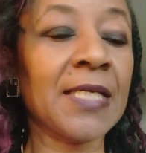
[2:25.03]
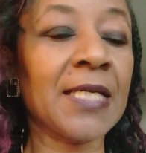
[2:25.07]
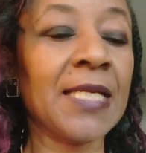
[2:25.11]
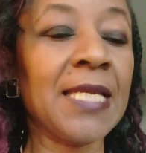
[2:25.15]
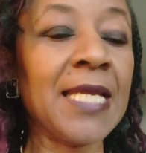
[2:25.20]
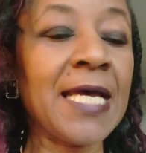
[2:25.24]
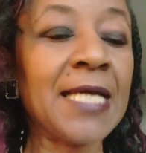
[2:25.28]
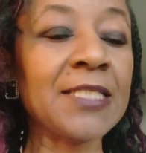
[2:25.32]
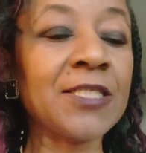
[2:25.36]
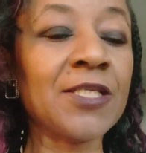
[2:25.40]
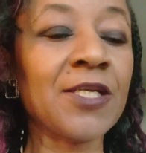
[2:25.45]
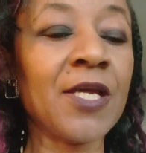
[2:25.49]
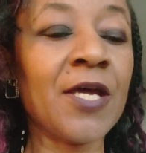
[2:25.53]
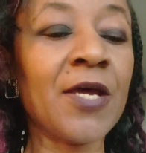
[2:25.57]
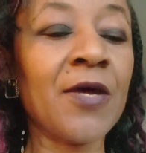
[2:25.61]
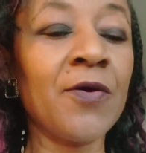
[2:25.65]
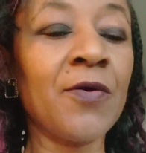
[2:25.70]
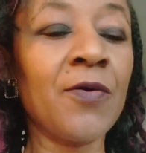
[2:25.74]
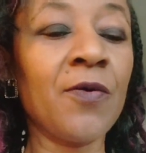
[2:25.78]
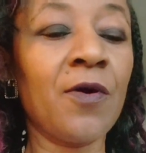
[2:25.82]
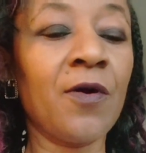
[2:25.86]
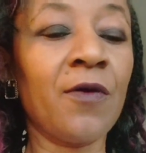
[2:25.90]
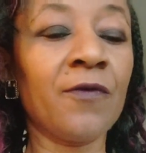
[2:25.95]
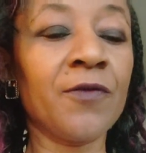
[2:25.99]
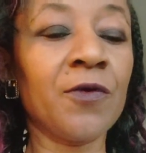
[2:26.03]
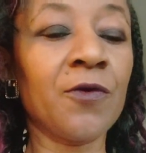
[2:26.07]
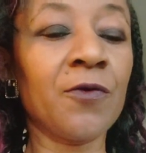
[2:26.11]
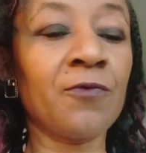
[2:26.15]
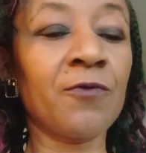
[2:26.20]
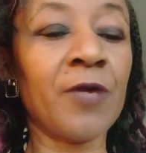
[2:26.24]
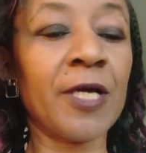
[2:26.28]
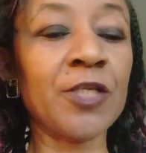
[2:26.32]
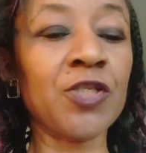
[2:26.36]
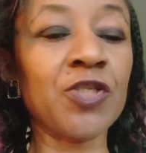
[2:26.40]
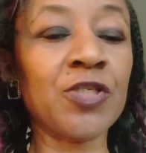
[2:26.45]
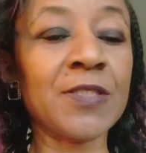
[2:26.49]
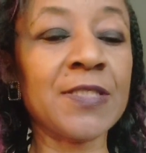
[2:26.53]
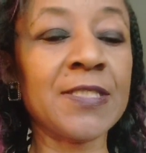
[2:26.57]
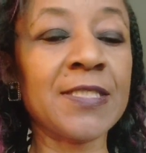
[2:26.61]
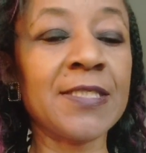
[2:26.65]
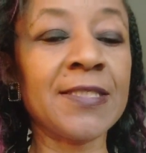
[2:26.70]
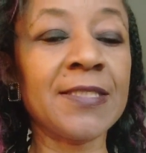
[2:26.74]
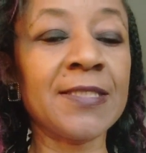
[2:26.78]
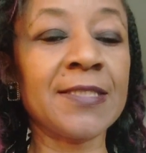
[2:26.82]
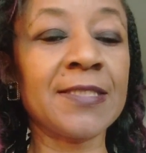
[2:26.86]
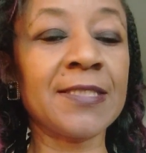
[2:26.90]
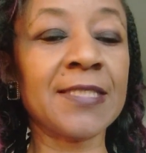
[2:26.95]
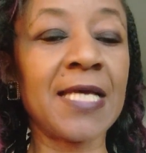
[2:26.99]
Let go of your
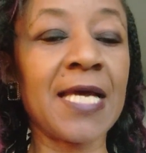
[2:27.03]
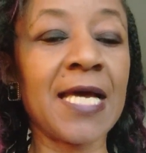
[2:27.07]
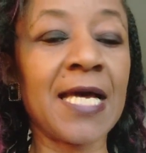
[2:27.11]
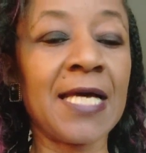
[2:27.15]
righteousness